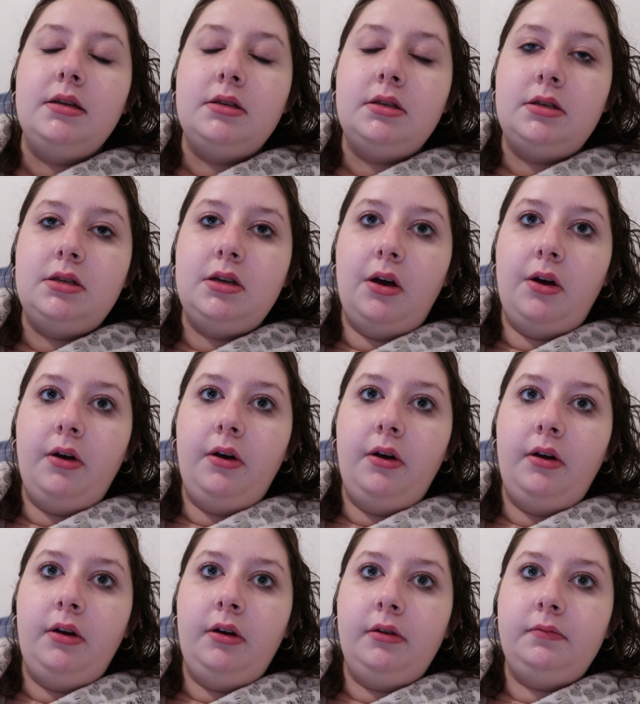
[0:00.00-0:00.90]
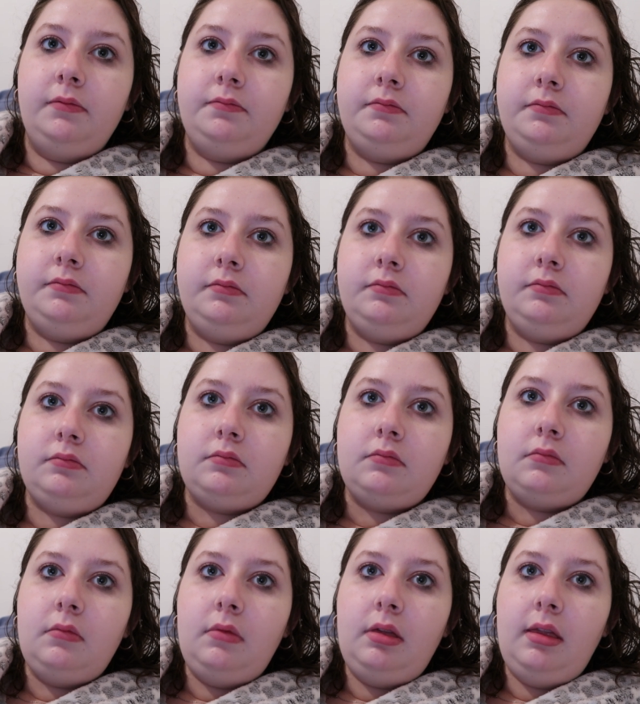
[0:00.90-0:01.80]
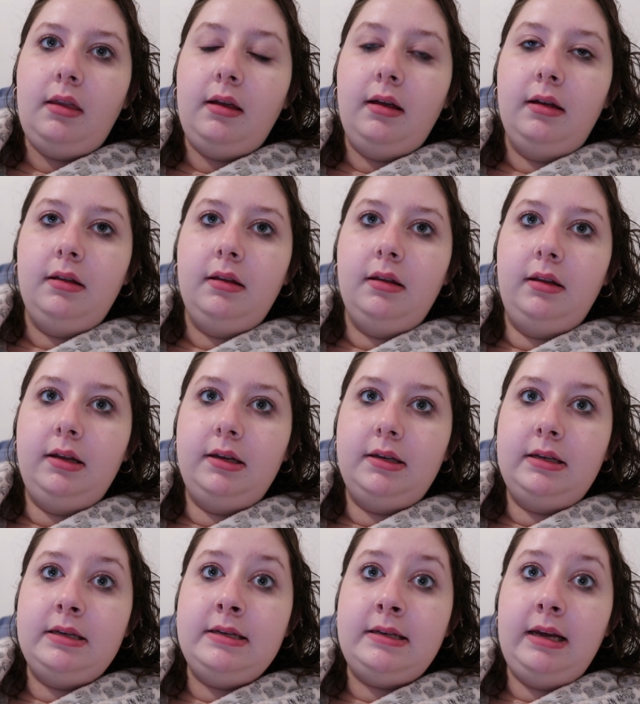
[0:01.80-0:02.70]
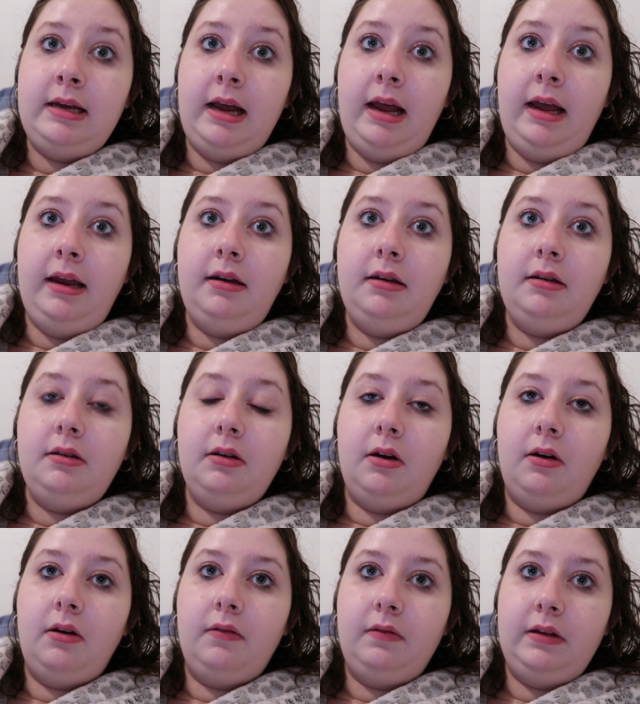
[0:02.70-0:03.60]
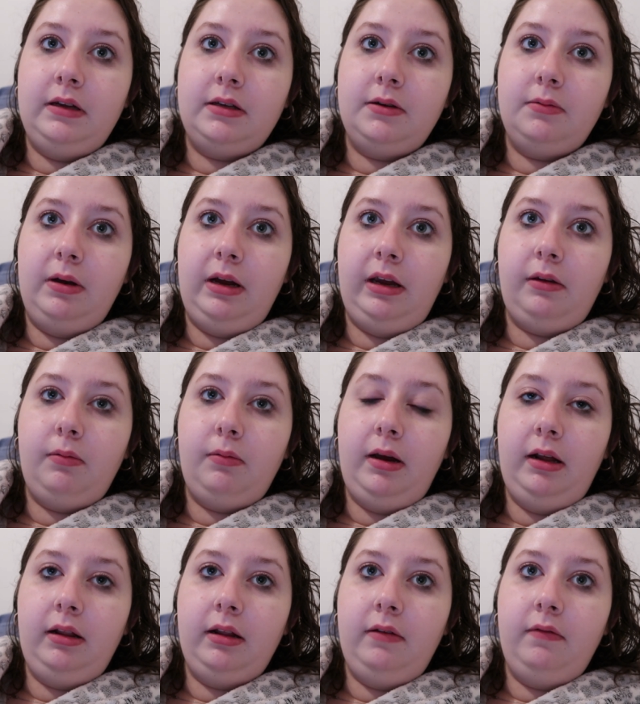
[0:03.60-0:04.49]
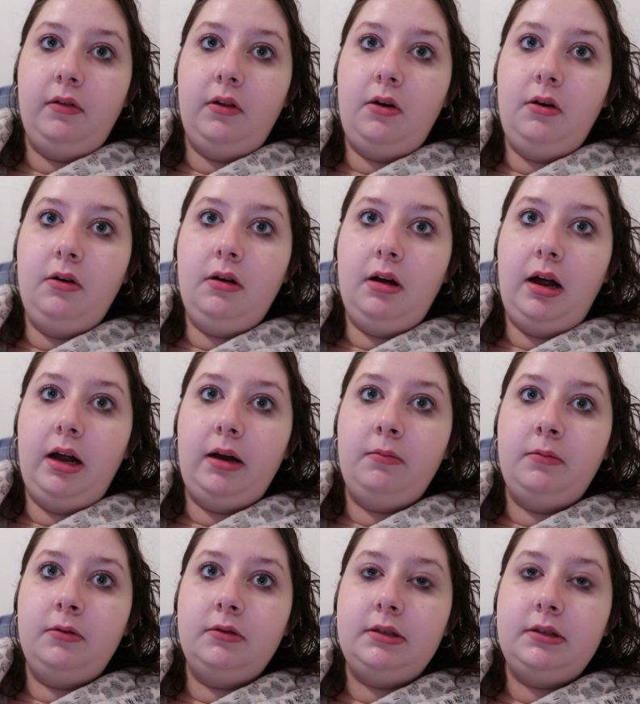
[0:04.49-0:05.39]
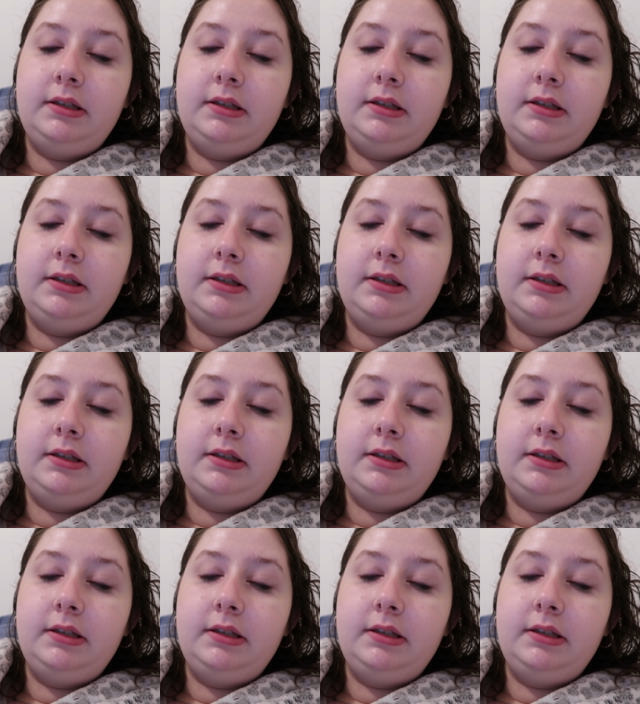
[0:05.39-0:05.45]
So this is the end of this week's weekly vlog. I will